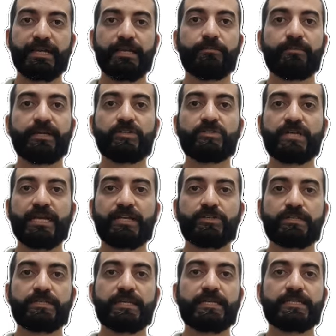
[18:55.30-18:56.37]
of the Cambridge
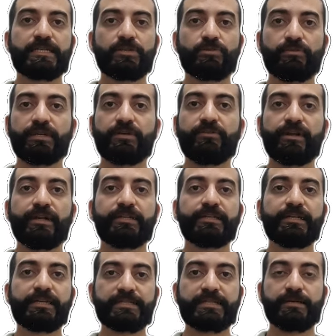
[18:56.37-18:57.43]
IGCSE
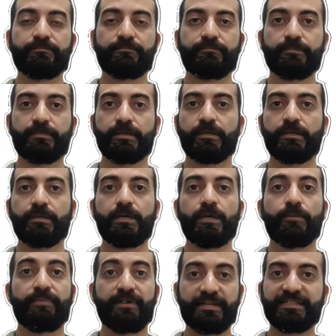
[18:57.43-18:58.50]
2019 exam.
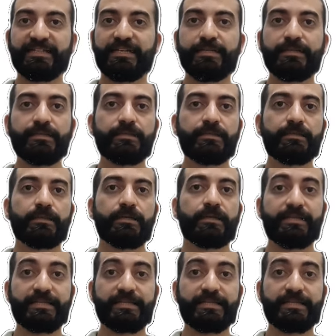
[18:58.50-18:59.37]
Part A.